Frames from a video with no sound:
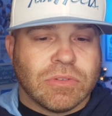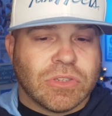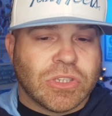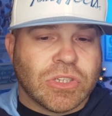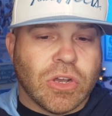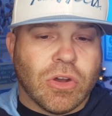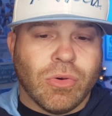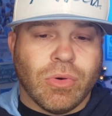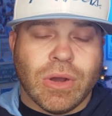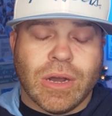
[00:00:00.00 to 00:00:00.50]

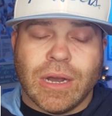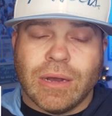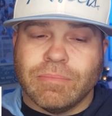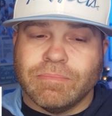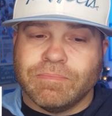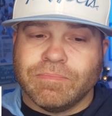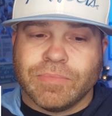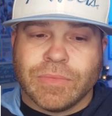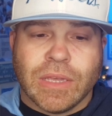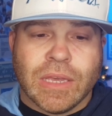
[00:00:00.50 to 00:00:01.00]

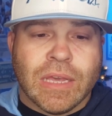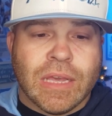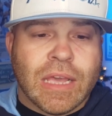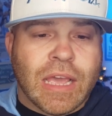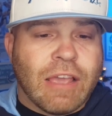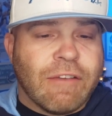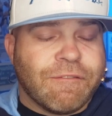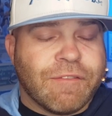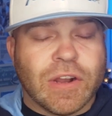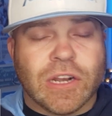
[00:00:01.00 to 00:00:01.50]
So
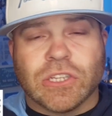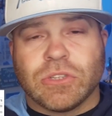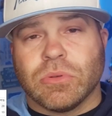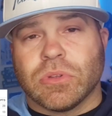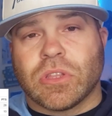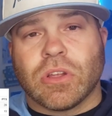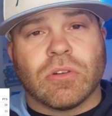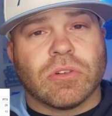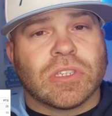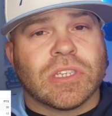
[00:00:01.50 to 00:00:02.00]
he finished
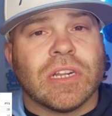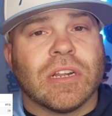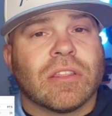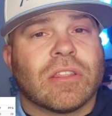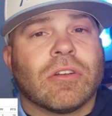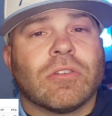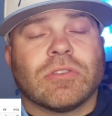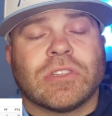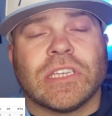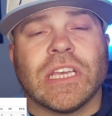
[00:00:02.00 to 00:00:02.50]
with 13 and
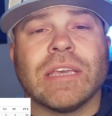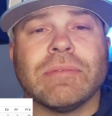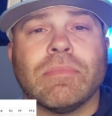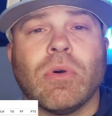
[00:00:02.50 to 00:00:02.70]
13,